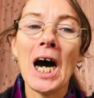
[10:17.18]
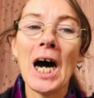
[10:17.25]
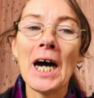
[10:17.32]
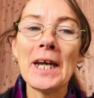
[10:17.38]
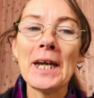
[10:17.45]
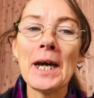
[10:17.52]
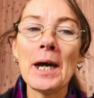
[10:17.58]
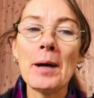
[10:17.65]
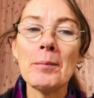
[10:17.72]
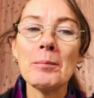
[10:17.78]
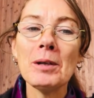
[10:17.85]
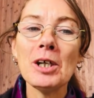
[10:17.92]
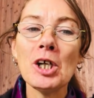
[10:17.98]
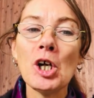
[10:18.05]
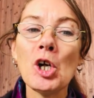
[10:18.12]
I
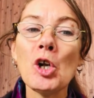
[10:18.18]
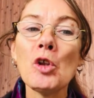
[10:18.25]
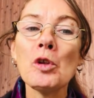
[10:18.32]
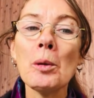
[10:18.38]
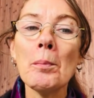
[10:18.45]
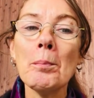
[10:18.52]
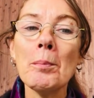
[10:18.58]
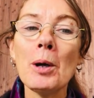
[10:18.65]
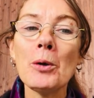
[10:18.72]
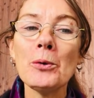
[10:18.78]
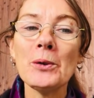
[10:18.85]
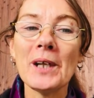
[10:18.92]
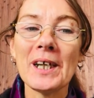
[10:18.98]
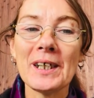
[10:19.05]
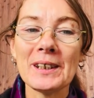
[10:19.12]
am the
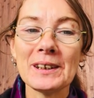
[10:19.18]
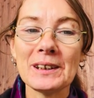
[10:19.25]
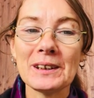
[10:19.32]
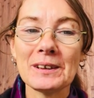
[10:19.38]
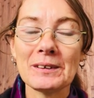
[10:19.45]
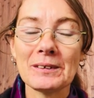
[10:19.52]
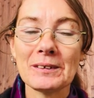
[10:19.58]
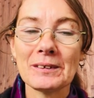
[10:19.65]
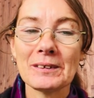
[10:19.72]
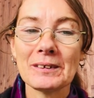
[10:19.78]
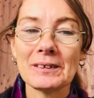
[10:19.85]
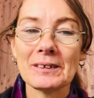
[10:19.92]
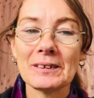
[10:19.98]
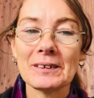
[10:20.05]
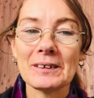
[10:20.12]
monad.
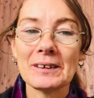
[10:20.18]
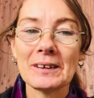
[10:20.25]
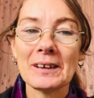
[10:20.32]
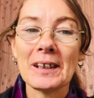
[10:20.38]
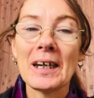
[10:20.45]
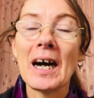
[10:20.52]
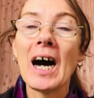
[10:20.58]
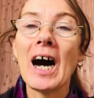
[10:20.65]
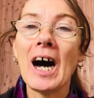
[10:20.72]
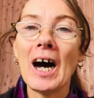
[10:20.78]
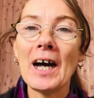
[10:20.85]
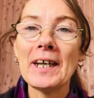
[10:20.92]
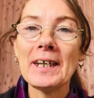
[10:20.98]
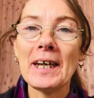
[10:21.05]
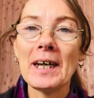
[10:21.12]

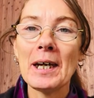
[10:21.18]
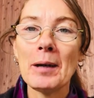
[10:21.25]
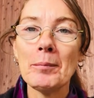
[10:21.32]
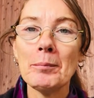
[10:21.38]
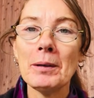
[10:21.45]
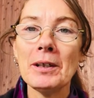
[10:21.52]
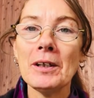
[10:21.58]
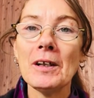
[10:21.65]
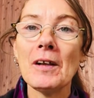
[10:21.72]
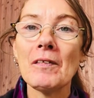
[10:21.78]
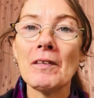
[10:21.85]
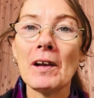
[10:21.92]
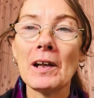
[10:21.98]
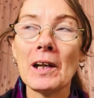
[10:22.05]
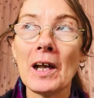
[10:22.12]
I am
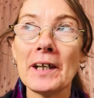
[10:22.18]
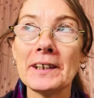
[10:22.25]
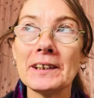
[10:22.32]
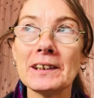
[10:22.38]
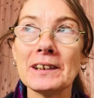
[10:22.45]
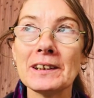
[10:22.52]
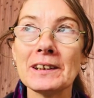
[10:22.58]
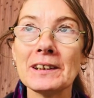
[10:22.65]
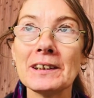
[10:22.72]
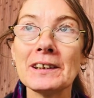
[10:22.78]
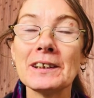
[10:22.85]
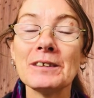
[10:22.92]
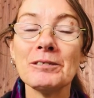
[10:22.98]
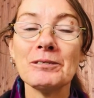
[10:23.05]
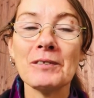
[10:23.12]
the light
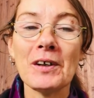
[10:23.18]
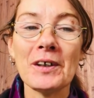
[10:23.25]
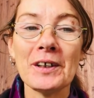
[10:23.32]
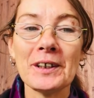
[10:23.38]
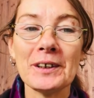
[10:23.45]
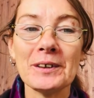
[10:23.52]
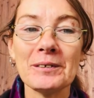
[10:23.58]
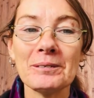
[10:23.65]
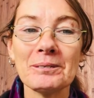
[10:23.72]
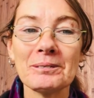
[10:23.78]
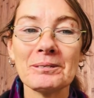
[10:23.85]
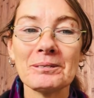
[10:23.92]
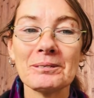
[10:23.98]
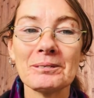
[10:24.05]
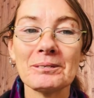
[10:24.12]
divine.
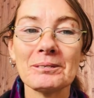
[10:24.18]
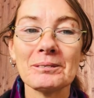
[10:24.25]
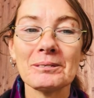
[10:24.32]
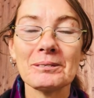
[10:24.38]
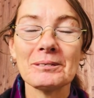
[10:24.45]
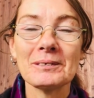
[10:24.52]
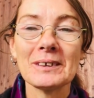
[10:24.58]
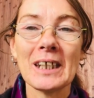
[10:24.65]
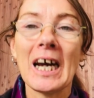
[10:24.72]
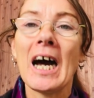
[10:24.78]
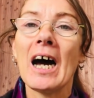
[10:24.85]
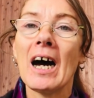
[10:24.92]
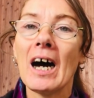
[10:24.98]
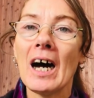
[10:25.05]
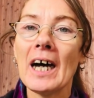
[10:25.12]

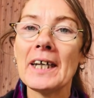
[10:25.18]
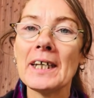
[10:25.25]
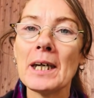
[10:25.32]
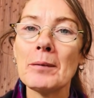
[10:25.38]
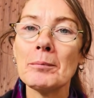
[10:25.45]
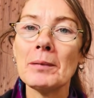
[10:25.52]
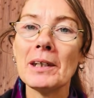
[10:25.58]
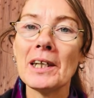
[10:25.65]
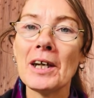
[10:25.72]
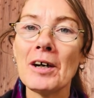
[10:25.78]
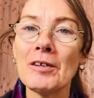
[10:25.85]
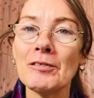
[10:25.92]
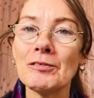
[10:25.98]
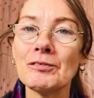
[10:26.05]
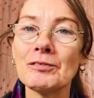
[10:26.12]
I am
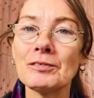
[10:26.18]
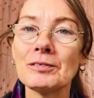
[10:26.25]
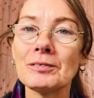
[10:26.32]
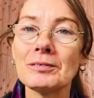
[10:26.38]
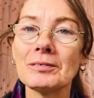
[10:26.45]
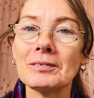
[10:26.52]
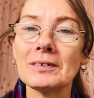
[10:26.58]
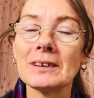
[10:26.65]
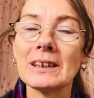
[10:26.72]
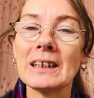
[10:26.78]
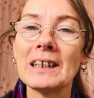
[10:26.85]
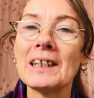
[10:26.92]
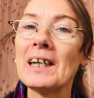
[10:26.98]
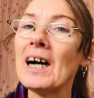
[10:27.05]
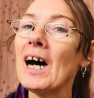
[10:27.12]
love.
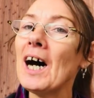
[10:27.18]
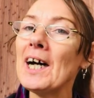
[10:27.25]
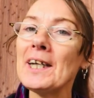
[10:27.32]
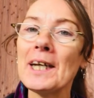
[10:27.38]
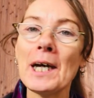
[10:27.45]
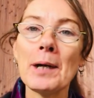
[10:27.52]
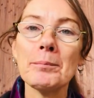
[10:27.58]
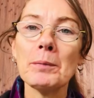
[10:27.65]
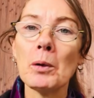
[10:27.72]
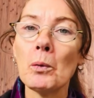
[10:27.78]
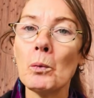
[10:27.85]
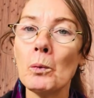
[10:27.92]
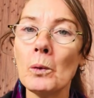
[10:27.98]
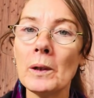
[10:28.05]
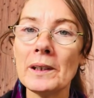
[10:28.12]
I am
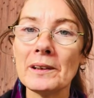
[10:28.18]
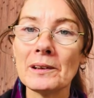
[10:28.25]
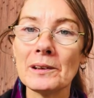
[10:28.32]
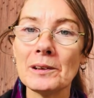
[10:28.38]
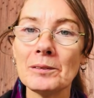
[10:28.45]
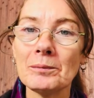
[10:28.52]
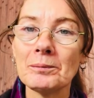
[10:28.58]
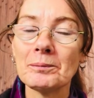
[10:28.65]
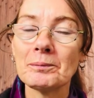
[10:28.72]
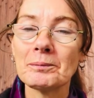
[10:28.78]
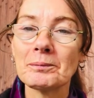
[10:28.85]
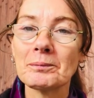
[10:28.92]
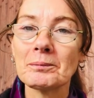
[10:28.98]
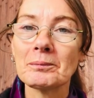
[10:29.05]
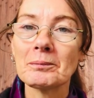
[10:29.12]
will.
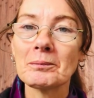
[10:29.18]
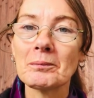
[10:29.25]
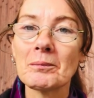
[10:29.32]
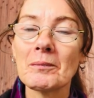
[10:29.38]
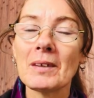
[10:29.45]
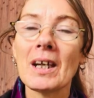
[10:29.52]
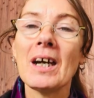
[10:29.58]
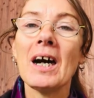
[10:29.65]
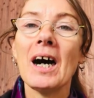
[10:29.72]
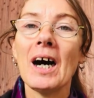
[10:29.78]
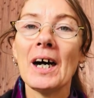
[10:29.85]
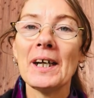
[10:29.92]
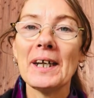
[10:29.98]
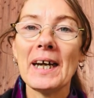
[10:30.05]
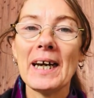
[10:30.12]

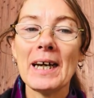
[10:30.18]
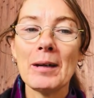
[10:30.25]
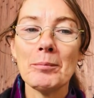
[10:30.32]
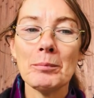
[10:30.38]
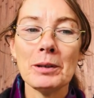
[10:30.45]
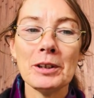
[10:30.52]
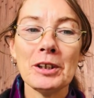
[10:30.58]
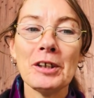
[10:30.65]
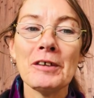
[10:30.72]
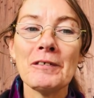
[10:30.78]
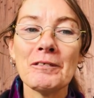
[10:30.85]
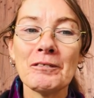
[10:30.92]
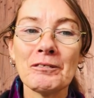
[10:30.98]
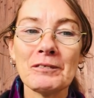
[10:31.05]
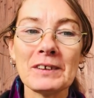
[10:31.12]
I am
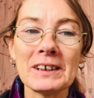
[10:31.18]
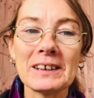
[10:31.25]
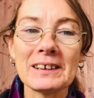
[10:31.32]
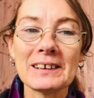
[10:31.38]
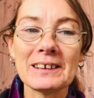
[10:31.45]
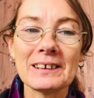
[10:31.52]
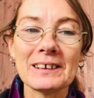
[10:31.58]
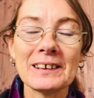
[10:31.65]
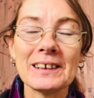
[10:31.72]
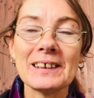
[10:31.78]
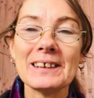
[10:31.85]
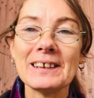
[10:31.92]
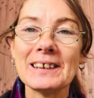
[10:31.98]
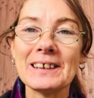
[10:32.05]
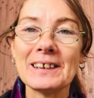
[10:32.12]
fixed
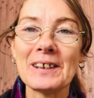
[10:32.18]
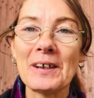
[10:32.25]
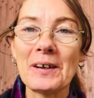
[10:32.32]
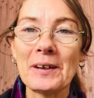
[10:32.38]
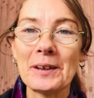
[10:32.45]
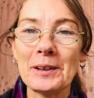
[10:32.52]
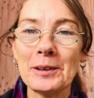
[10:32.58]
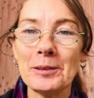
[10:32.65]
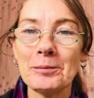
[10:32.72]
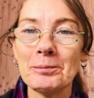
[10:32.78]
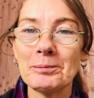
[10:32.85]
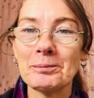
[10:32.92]
design.